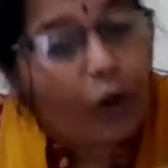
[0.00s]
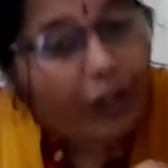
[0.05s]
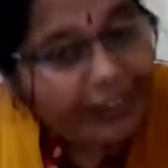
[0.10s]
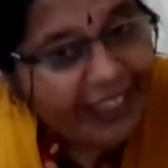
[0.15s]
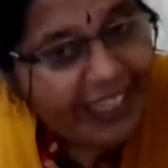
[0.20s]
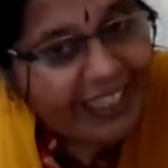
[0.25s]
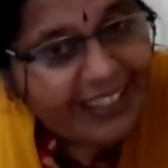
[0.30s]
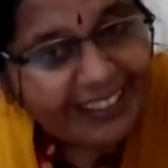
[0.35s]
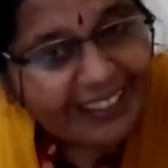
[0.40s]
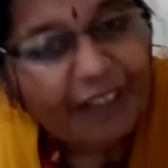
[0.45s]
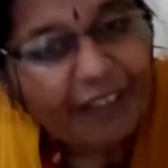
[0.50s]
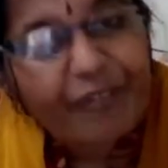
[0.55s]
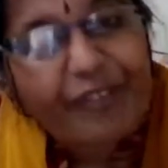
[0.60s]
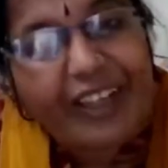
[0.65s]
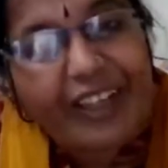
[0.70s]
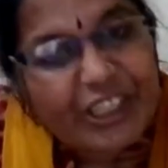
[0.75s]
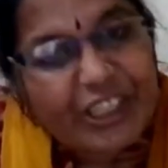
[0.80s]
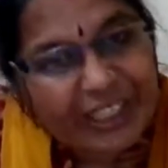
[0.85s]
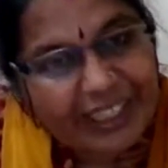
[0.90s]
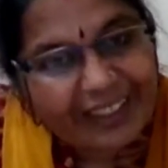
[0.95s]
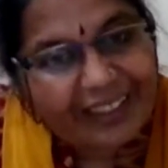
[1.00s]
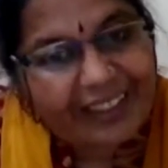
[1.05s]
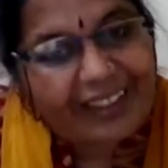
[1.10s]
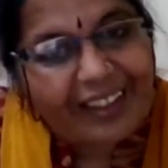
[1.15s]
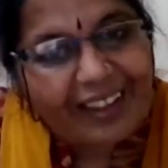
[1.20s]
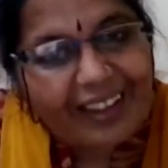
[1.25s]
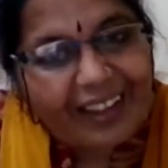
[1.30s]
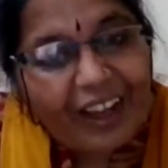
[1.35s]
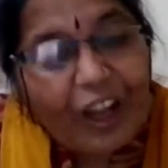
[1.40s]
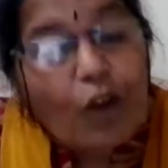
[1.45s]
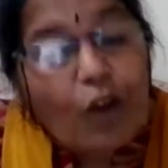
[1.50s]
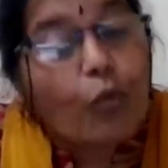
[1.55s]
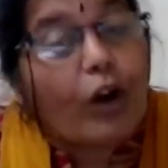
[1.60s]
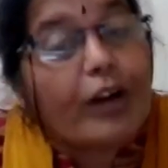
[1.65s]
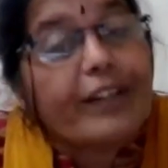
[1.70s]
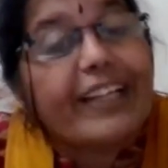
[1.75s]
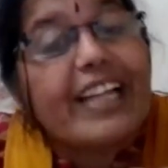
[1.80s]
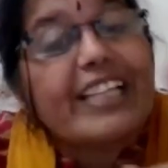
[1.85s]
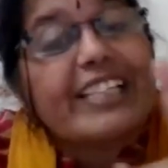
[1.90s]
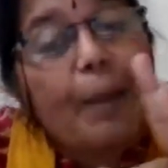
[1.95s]
What is the definition?
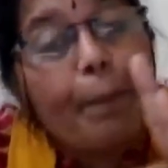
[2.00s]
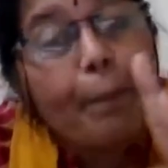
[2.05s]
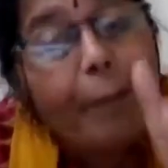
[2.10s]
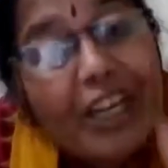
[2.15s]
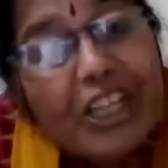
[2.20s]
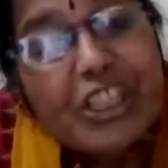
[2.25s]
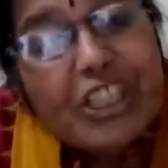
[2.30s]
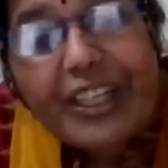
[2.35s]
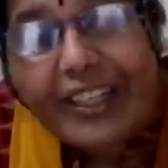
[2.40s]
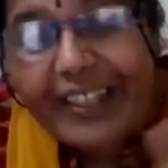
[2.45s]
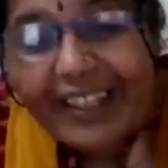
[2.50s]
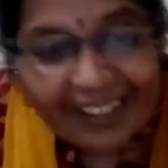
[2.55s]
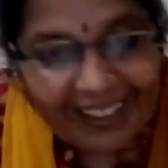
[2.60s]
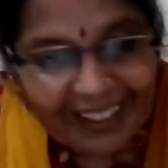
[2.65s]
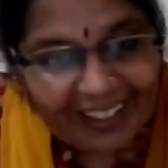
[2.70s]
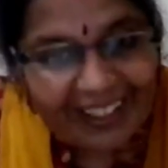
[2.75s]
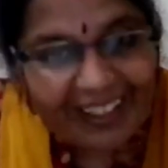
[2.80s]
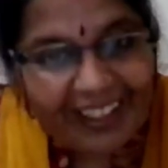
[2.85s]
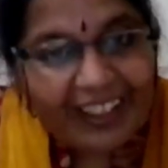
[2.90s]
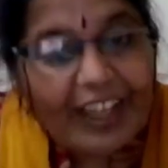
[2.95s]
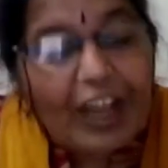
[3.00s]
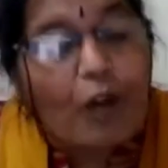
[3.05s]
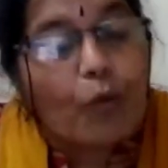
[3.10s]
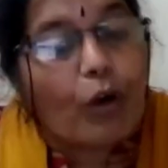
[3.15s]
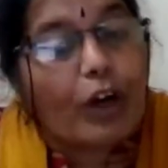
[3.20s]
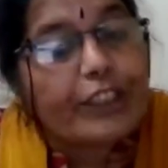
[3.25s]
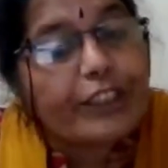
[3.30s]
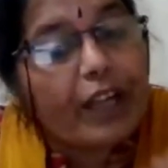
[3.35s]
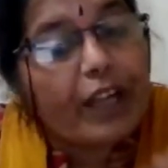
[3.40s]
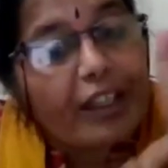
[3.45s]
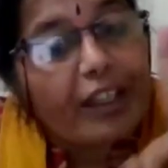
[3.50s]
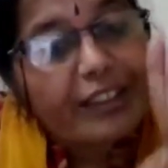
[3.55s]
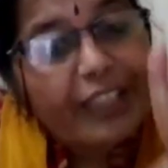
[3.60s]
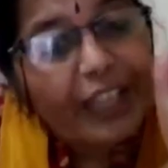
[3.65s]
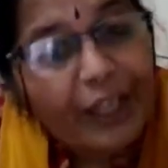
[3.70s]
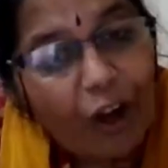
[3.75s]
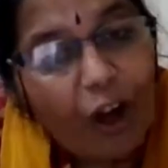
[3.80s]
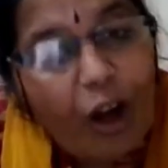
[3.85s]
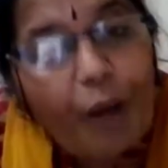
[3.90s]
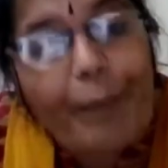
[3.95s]
What is the machinery? What are the
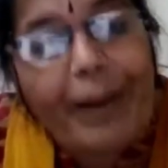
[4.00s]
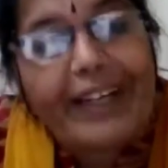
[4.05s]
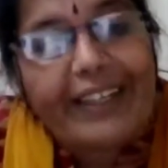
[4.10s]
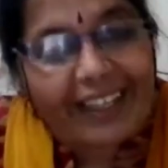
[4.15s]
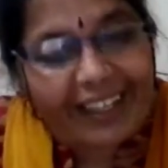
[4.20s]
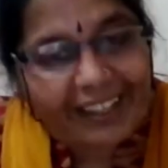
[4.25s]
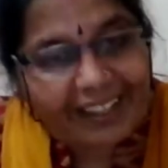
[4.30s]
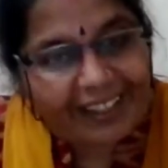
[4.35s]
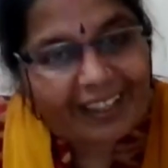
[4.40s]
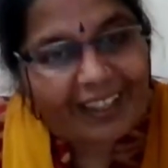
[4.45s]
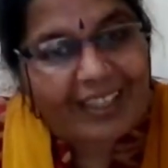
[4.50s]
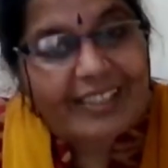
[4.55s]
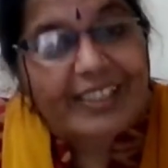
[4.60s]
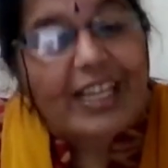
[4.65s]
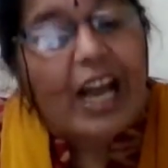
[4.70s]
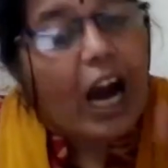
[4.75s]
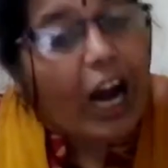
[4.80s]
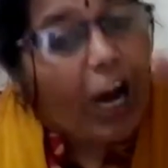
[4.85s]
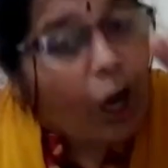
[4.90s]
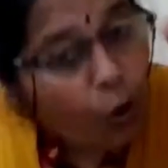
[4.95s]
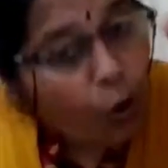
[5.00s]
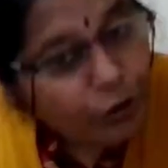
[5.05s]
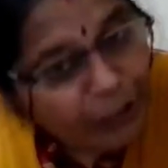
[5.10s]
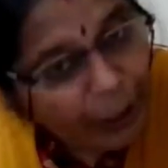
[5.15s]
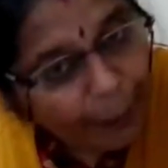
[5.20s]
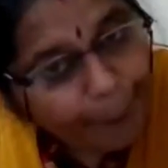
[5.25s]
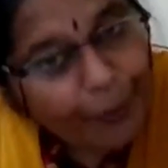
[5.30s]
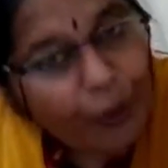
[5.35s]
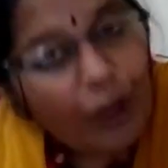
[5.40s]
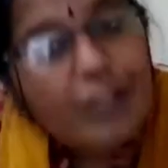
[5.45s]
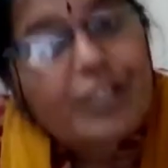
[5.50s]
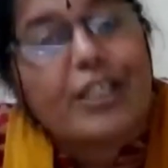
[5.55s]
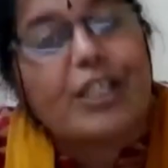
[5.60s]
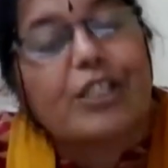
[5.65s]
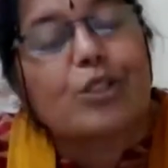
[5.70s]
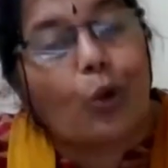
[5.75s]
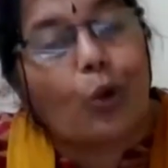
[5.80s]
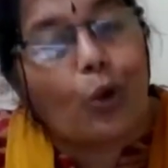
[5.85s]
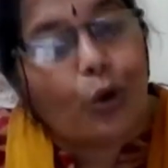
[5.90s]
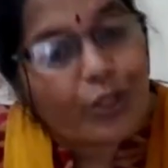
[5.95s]
raw materials? How the process
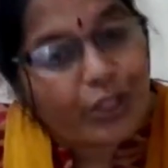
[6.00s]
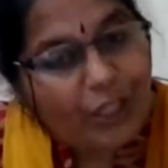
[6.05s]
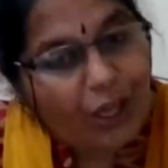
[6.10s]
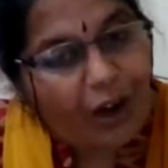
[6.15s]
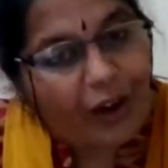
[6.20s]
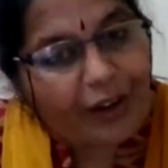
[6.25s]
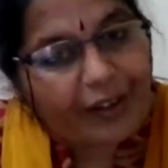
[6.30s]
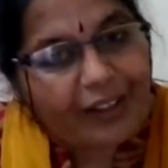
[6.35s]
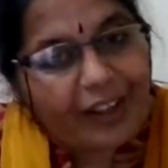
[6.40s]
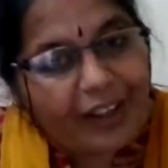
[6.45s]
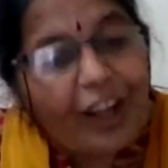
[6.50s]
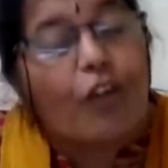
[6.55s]
goes on?